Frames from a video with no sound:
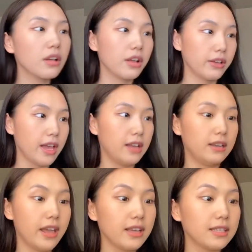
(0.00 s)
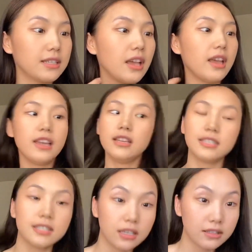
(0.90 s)
okay, next is
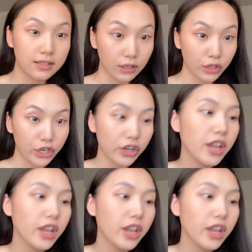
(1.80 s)
concealer.